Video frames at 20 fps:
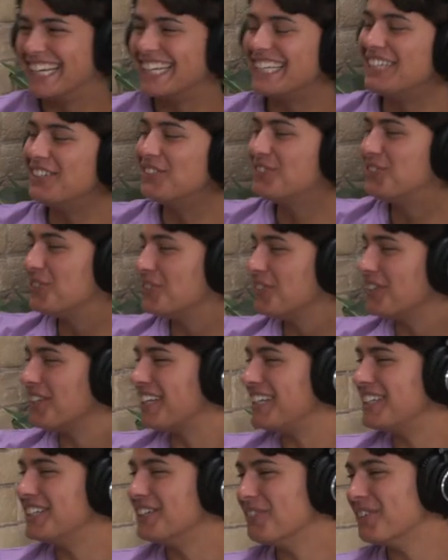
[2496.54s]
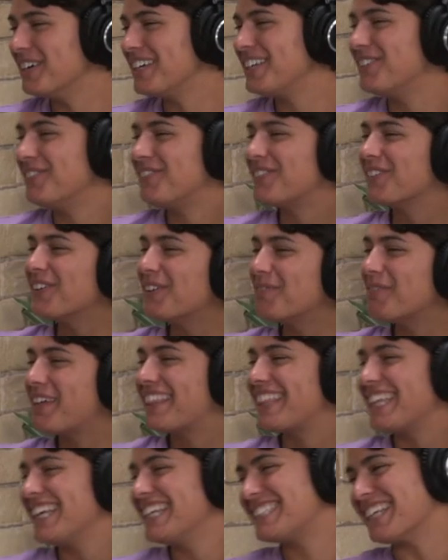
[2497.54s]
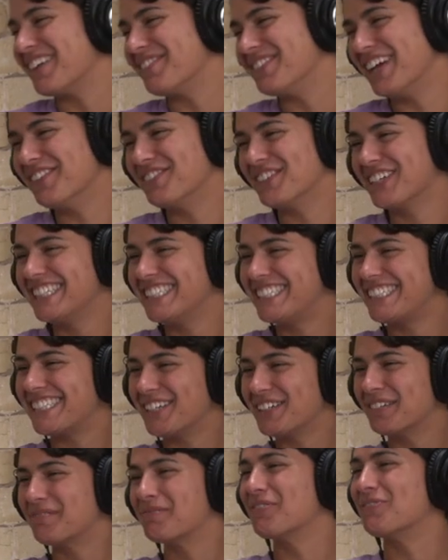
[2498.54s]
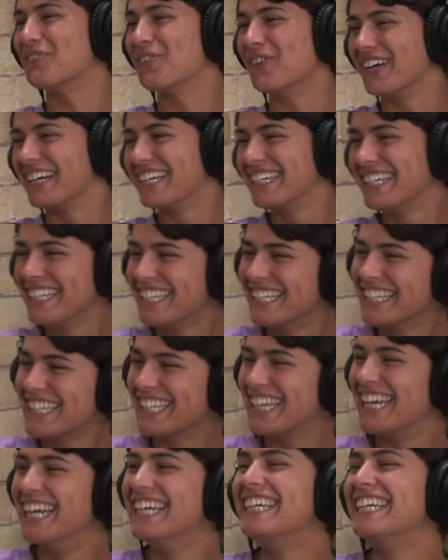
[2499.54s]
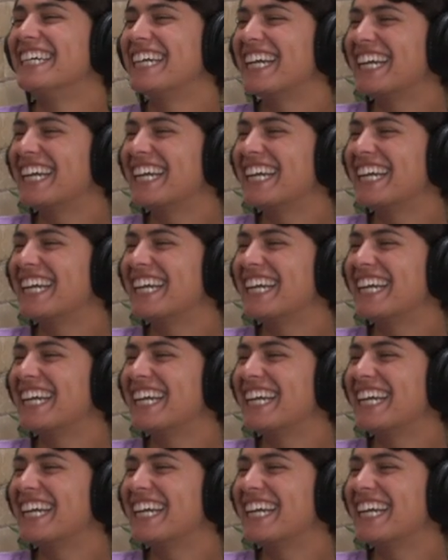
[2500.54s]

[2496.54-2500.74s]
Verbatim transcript: You do. You know what? You thought about things I've never considered before. There's a lot of time where you're